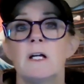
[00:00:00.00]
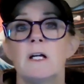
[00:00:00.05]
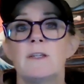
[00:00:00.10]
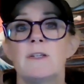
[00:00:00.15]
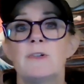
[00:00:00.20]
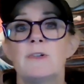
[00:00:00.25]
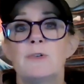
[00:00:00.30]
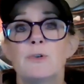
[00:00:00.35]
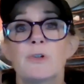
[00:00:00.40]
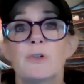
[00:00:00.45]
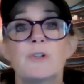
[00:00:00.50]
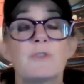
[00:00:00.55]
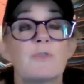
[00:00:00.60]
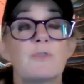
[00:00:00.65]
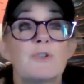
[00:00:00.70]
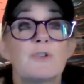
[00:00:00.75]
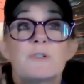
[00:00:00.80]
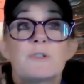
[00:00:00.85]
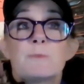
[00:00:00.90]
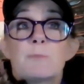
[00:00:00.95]
The
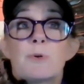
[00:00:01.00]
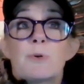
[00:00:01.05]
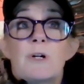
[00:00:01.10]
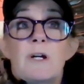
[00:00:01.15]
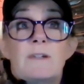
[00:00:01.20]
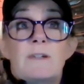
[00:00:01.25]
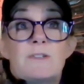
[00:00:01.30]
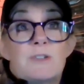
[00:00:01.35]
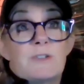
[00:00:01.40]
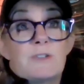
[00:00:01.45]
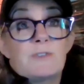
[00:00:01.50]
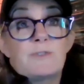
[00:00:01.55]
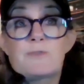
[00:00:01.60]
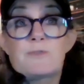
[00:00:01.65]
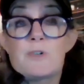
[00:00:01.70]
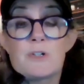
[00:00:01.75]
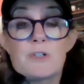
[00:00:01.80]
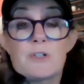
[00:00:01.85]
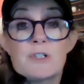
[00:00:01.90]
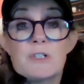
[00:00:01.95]
neurodivergent brain just
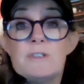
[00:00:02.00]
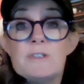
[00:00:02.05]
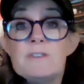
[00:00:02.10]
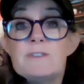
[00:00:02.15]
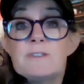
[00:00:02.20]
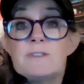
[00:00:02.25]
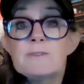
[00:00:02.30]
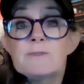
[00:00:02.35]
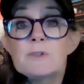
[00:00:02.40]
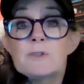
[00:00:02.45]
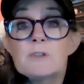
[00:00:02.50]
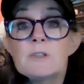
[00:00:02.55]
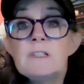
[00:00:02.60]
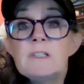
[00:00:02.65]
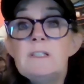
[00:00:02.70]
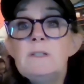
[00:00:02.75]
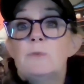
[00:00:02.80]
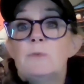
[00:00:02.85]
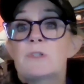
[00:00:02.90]
functions differently,